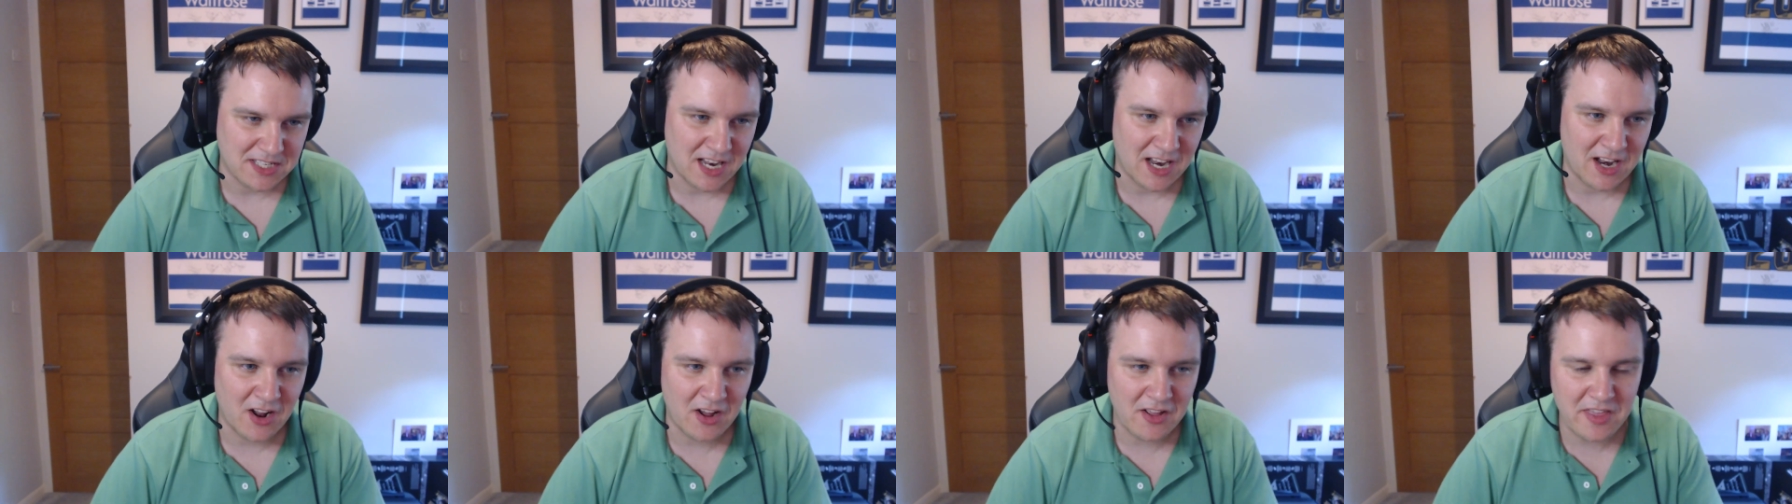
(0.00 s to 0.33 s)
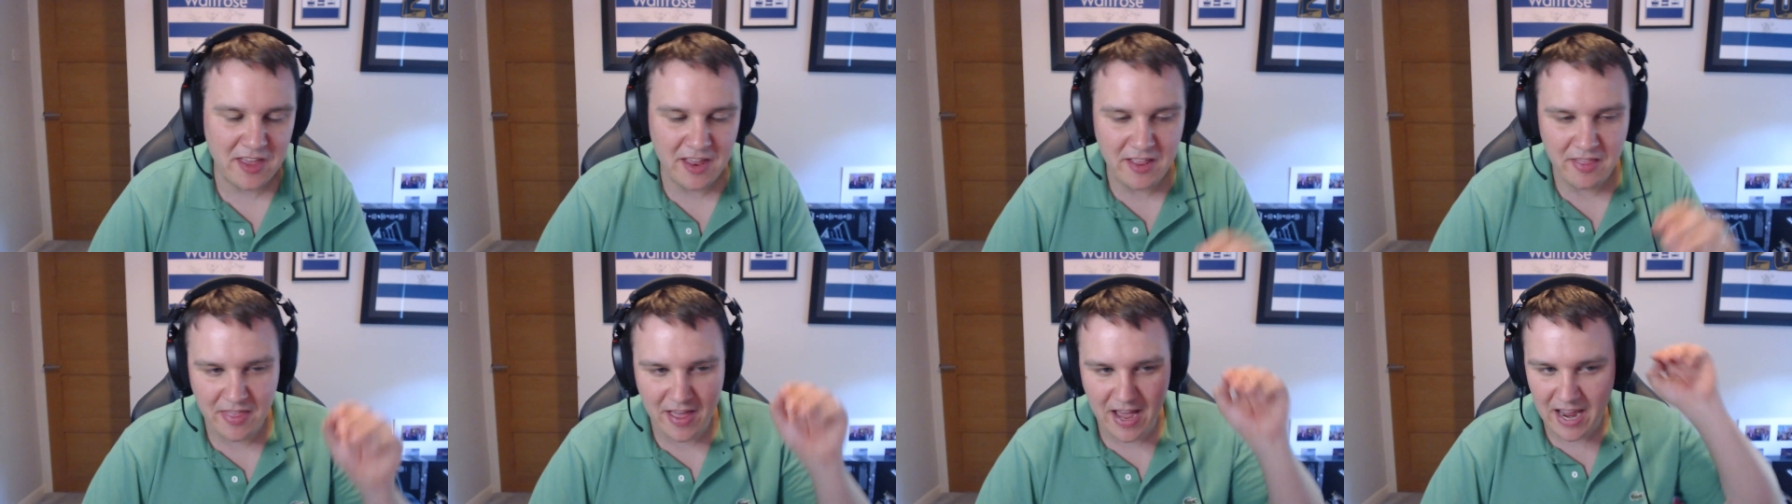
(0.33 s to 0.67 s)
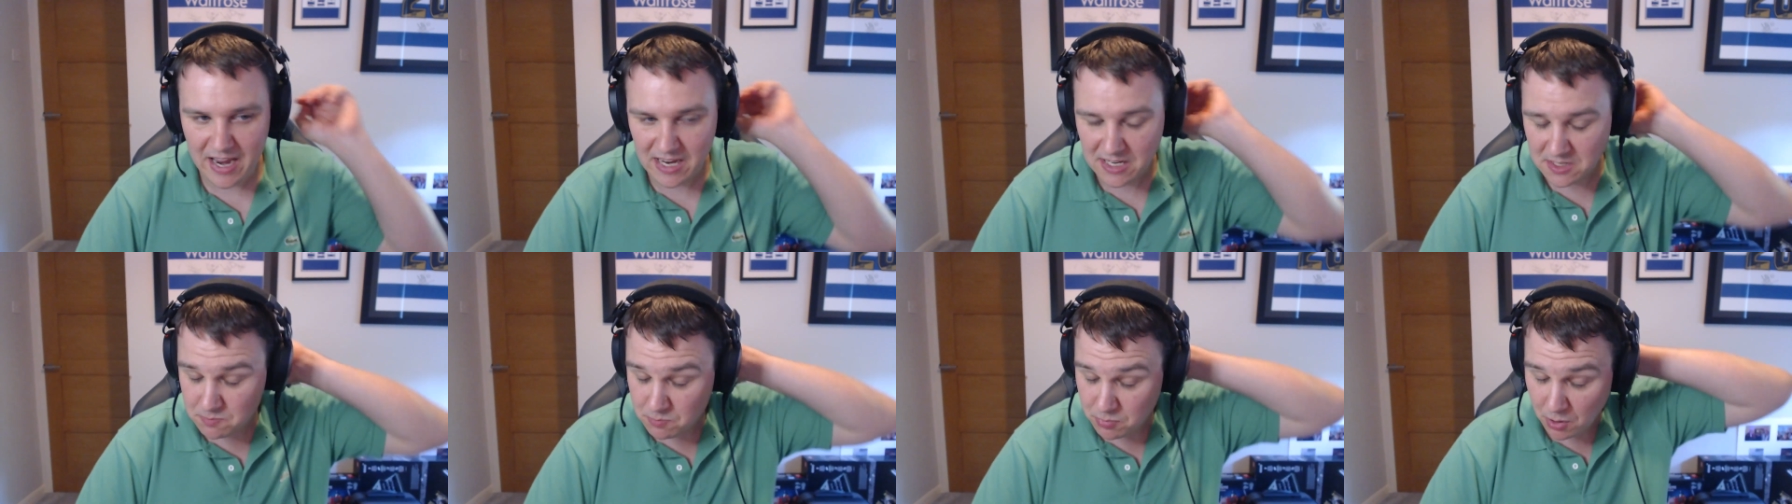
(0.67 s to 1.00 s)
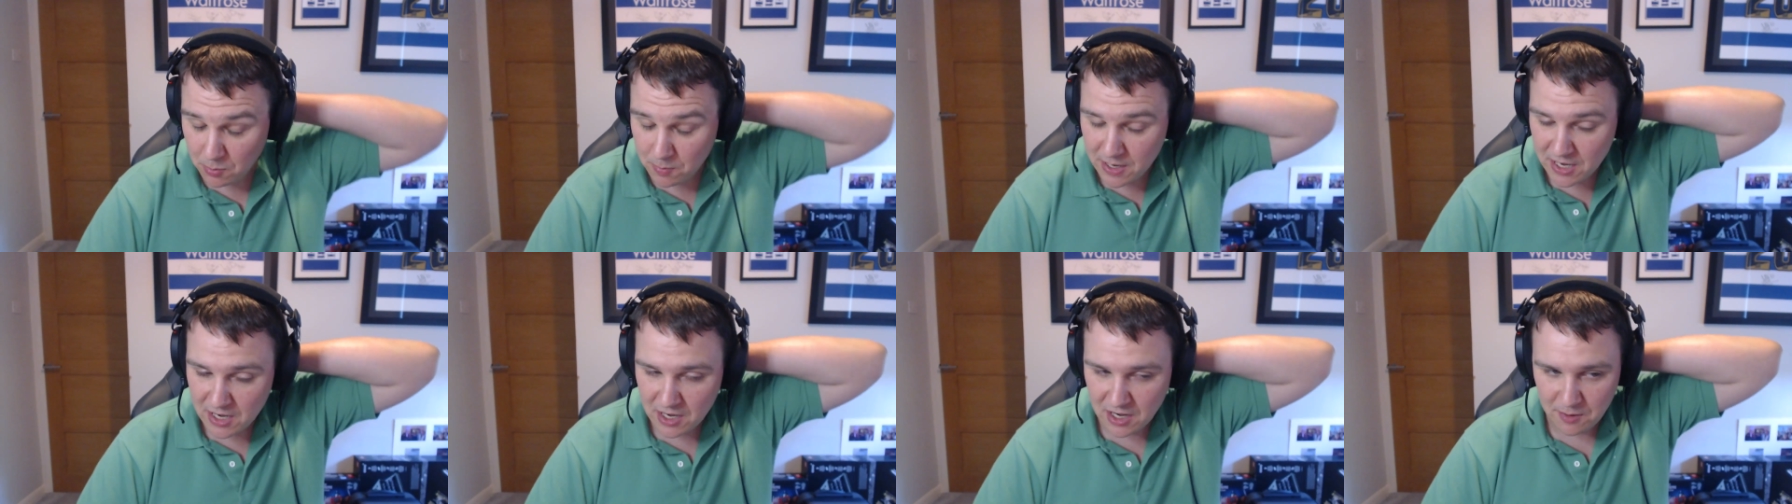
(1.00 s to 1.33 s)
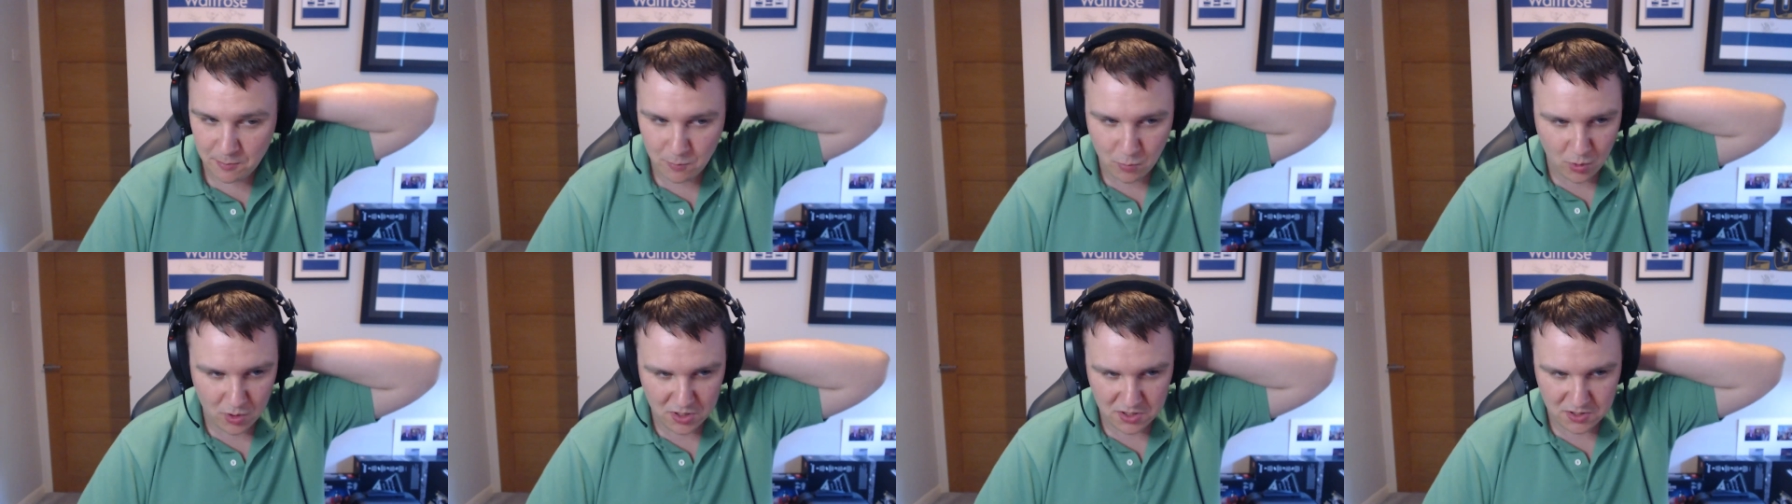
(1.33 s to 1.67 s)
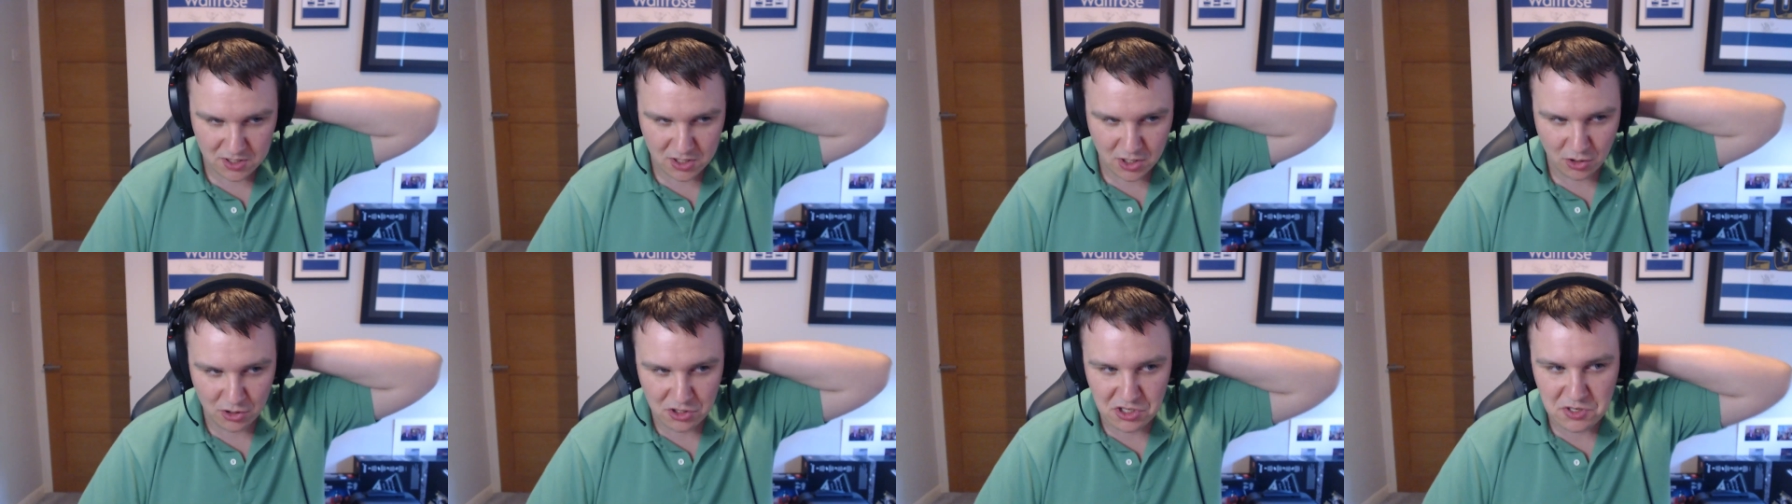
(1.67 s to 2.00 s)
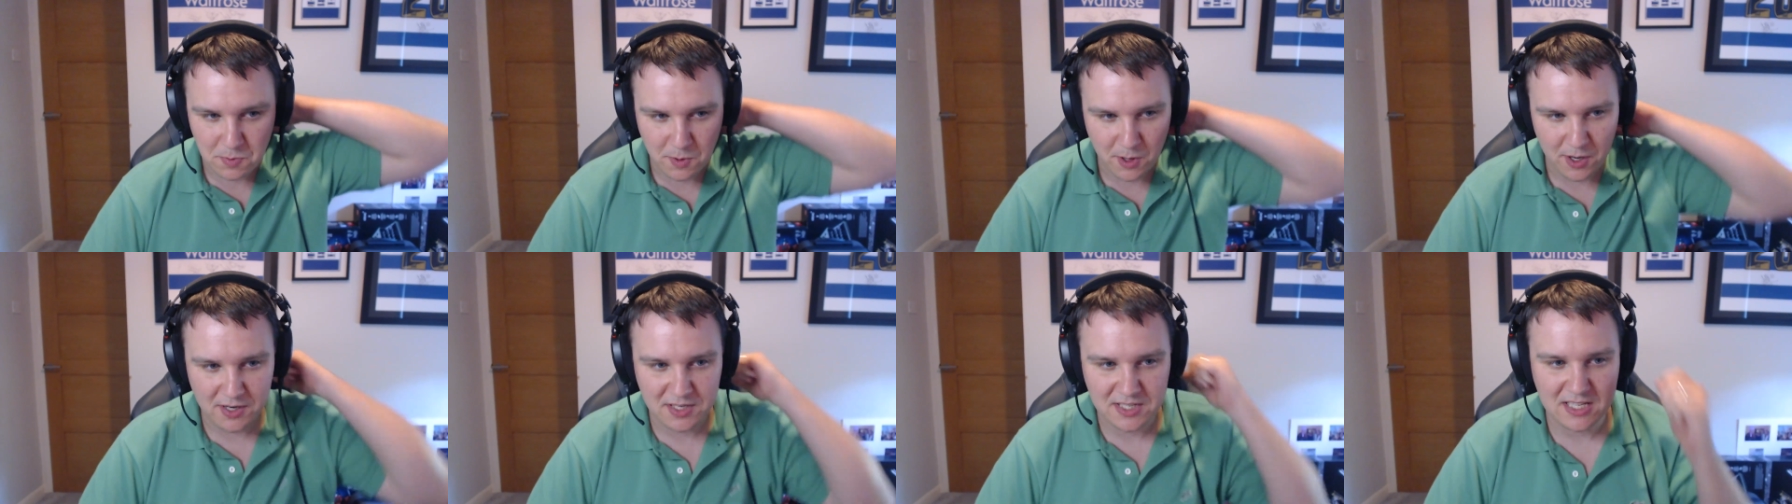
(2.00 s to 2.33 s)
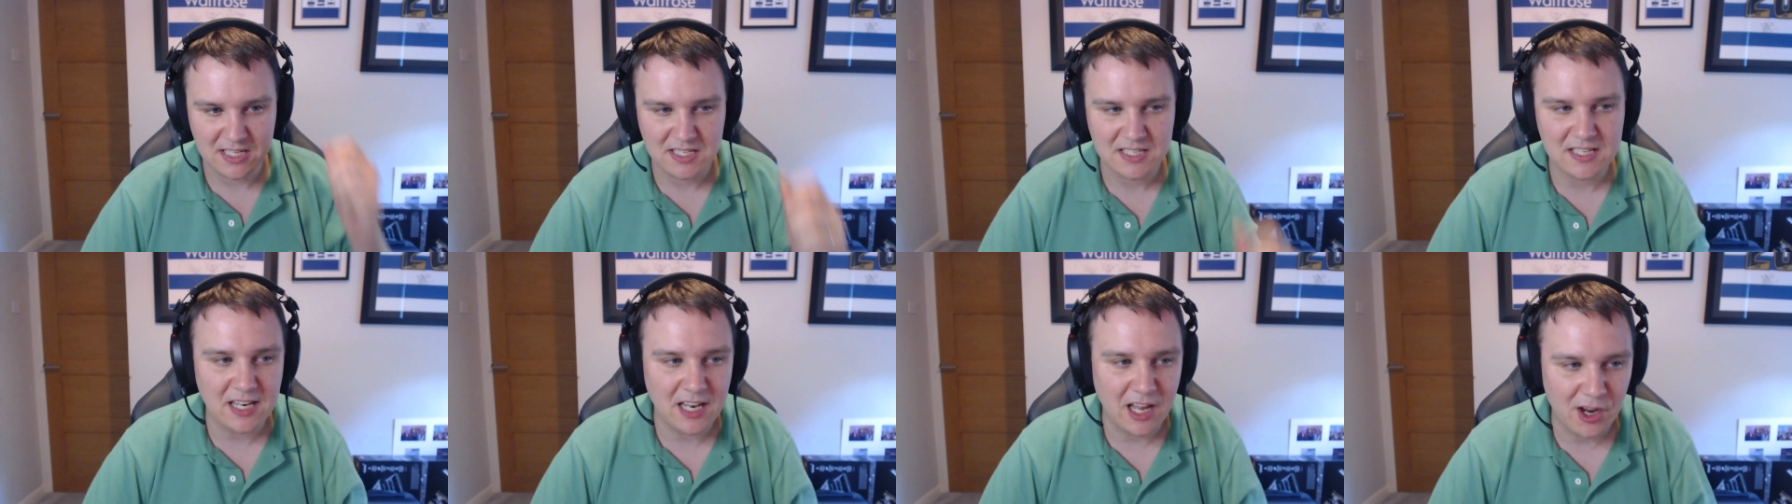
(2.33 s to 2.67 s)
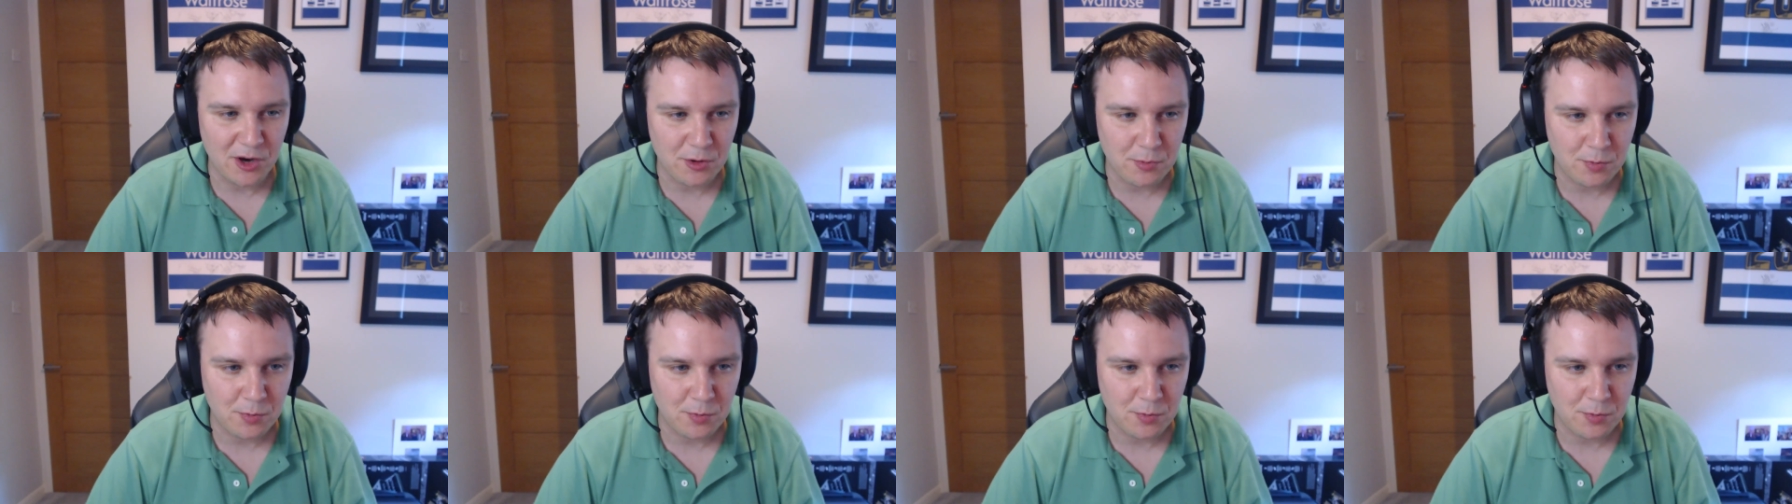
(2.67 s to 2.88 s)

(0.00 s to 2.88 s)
And I think that is probably going to what's contributing to this low